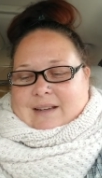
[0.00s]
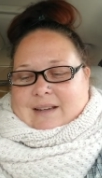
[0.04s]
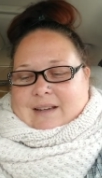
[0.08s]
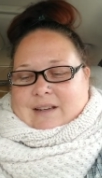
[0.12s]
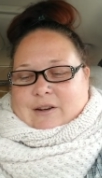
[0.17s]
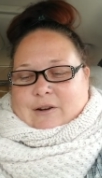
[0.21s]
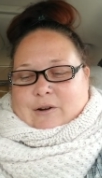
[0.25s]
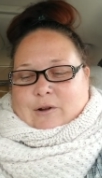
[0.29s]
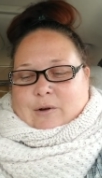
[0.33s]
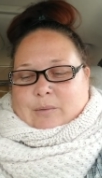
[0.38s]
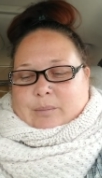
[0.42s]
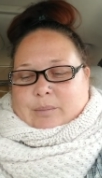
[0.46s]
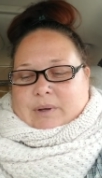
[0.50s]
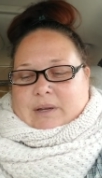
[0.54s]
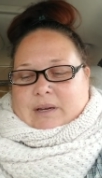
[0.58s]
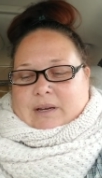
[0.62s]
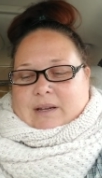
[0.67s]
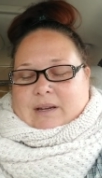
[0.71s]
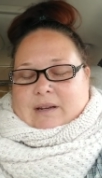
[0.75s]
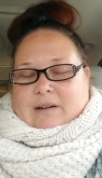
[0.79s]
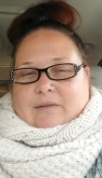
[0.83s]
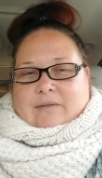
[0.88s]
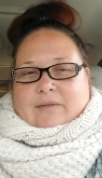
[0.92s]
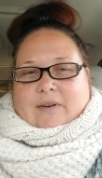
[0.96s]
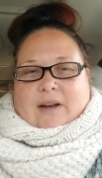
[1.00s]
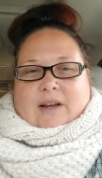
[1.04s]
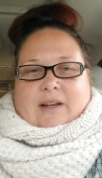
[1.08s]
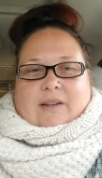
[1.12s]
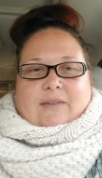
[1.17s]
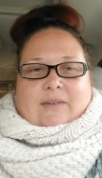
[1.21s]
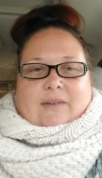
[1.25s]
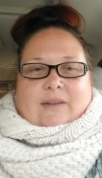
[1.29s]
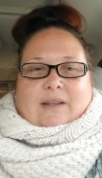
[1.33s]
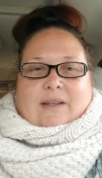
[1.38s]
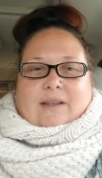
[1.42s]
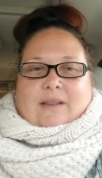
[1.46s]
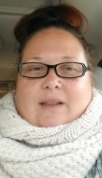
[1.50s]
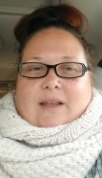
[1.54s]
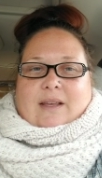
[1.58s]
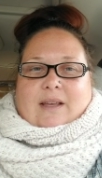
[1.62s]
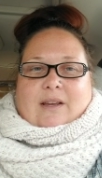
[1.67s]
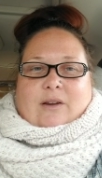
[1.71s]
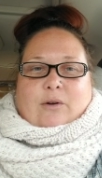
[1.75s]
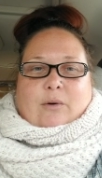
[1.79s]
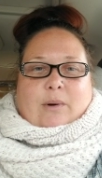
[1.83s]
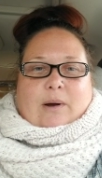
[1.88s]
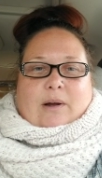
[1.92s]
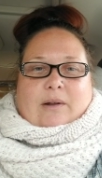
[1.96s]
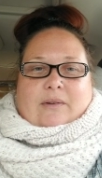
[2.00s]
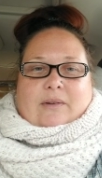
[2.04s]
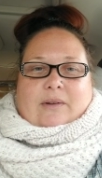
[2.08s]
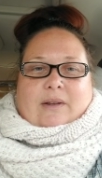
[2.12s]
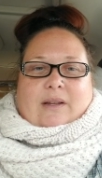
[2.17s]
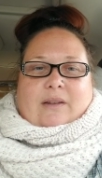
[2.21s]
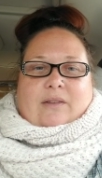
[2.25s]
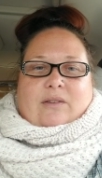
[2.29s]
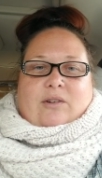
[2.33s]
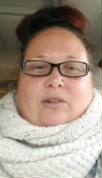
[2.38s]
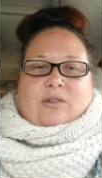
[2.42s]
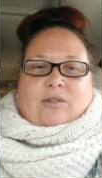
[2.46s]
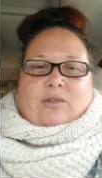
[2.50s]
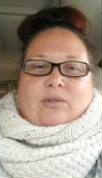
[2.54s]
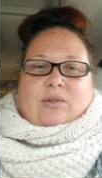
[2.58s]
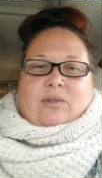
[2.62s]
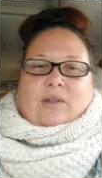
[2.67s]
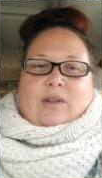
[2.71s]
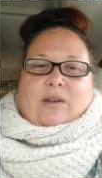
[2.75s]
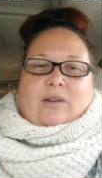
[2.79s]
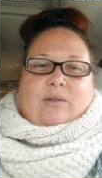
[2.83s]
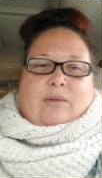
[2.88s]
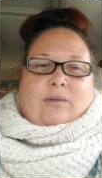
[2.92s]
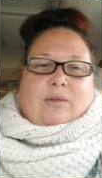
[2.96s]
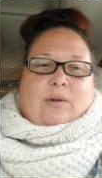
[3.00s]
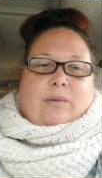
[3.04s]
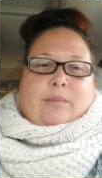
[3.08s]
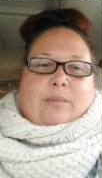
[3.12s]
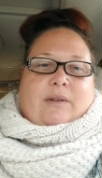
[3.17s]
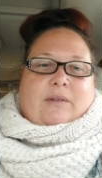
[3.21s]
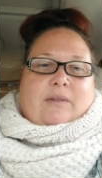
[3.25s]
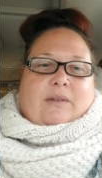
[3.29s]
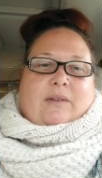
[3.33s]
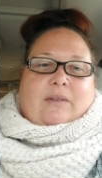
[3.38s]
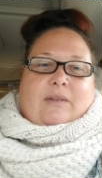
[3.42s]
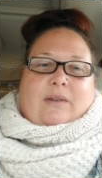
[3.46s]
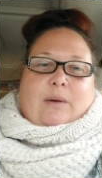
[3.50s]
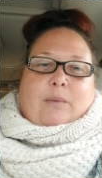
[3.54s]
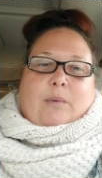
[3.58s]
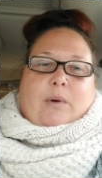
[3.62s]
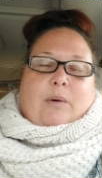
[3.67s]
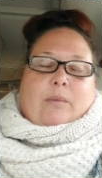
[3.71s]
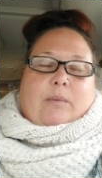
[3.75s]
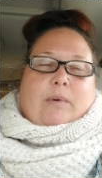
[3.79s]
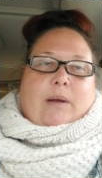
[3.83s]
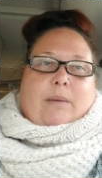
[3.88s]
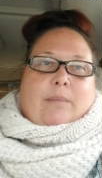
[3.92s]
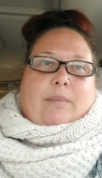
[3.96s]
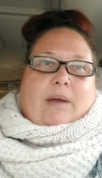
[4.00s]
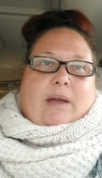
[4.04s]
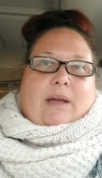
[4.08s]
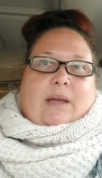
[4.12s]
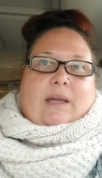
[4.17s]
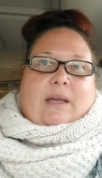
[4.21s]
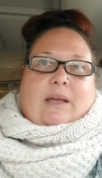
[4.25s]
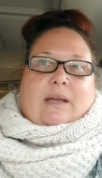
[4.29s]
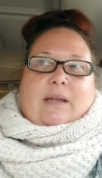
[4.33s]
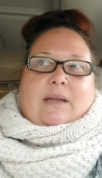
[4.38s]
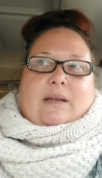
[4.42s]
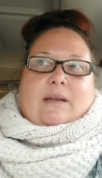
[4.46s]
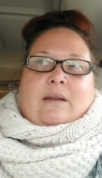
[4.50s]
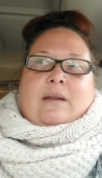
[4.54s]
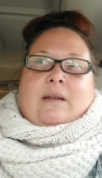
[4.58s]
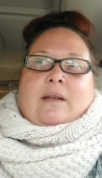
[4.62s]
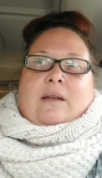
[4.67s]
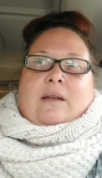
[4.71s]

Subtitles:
You know, Peanut and Foxy, they go outside, they do their business, they won't right back in.